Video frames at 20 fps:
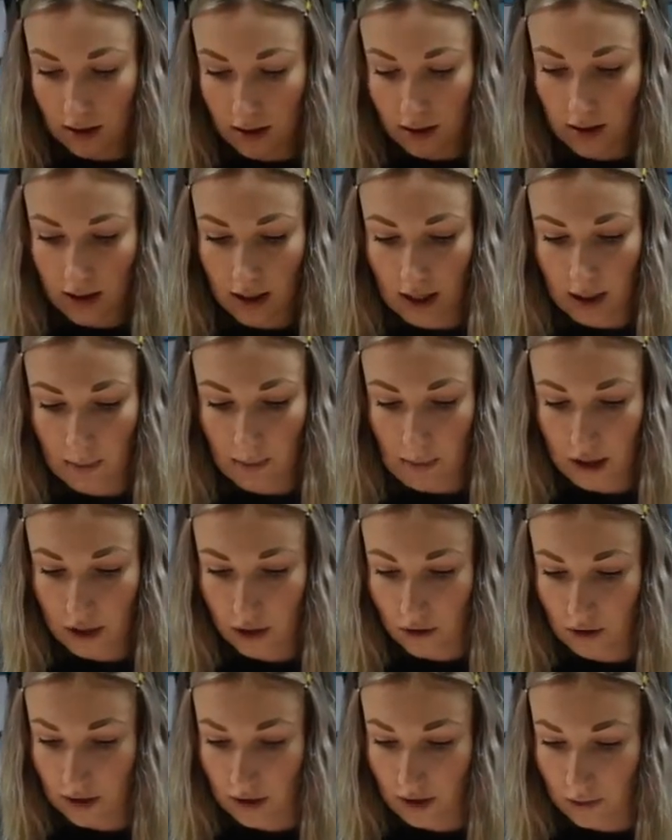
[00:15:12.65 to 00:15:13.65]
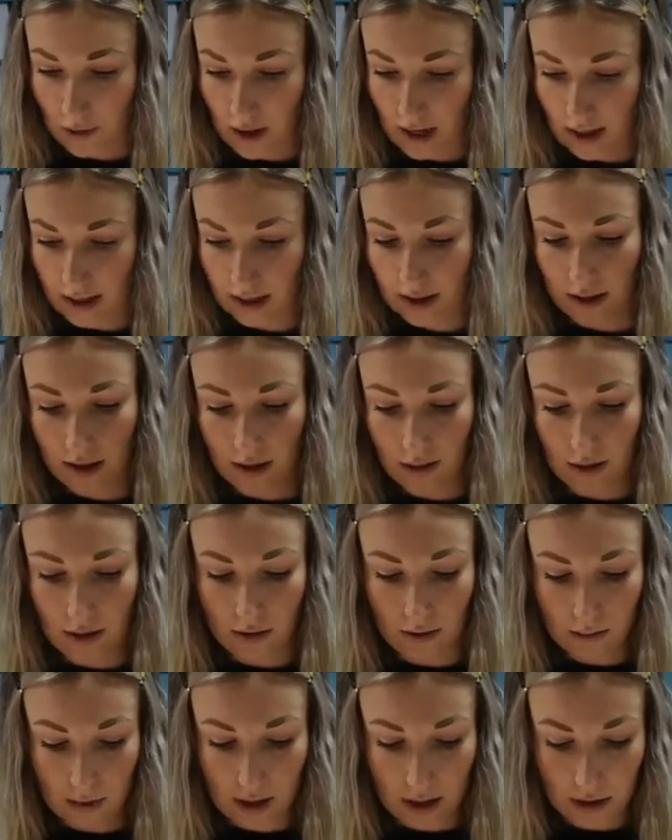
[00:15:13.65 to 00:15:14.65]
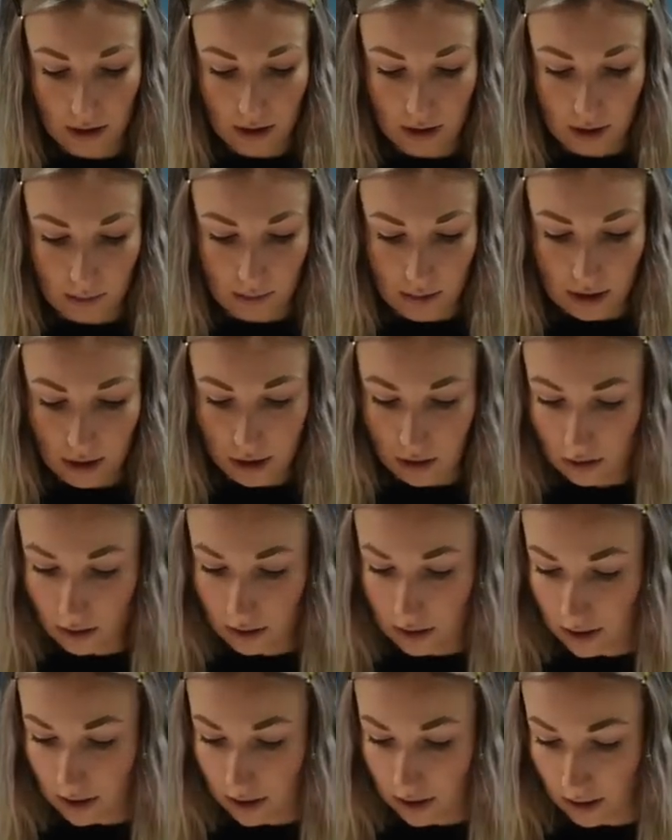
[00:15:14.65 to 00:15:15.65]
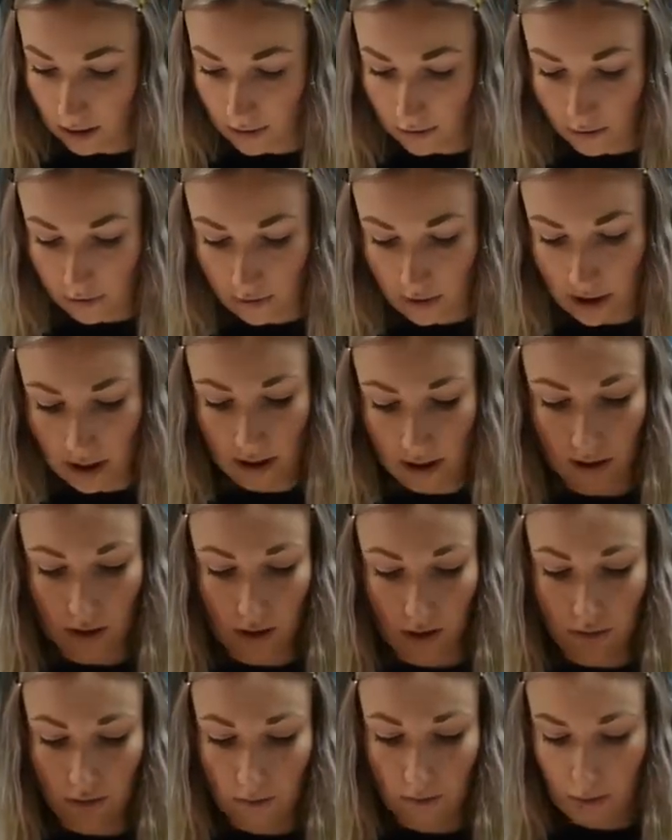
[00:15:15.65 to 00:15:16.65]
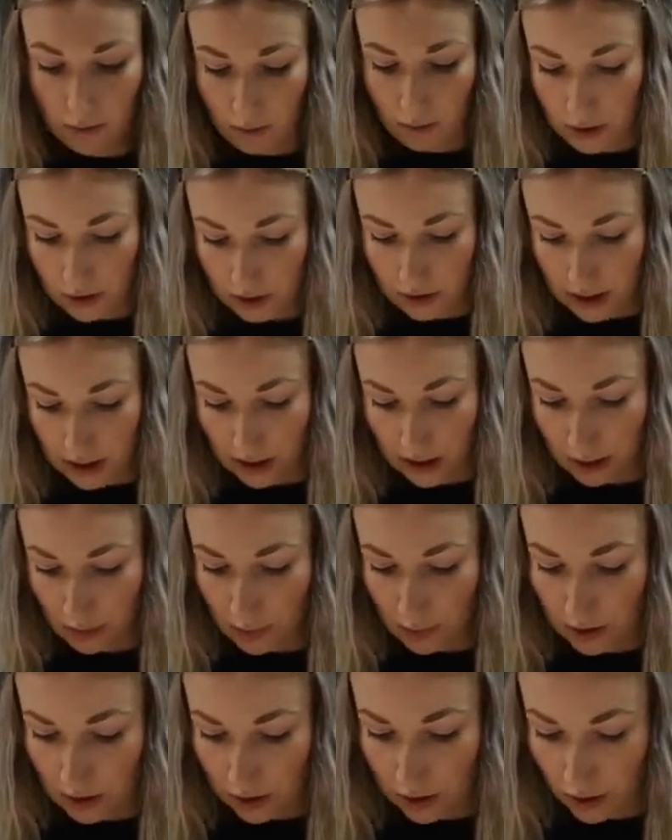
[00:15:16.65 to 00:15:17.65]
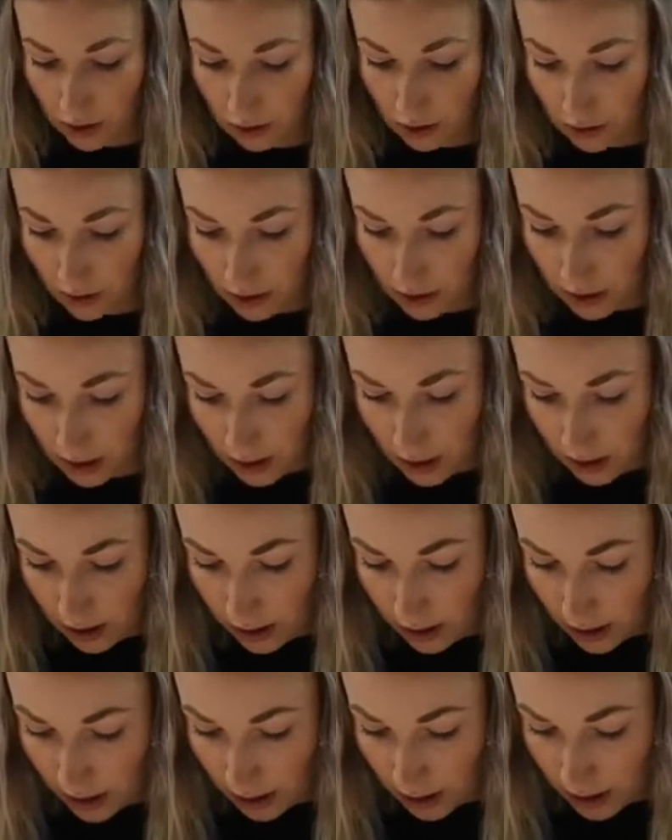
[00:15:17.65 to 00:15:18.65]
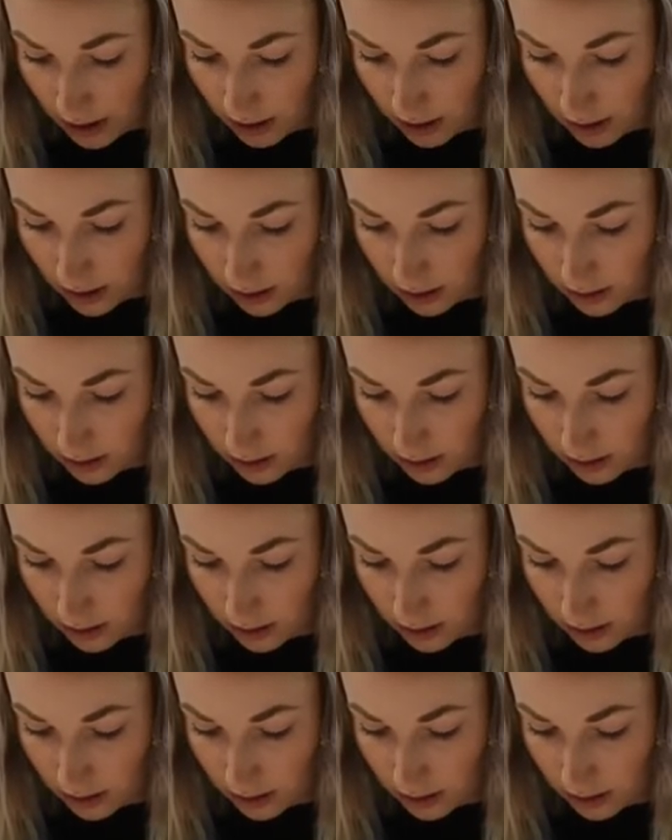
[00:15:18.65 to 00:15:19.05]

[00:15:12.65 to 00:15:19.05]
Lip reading: Keep measuring as well as I go along to make sure it's going to fit. So I've probably done that a little bit too thick.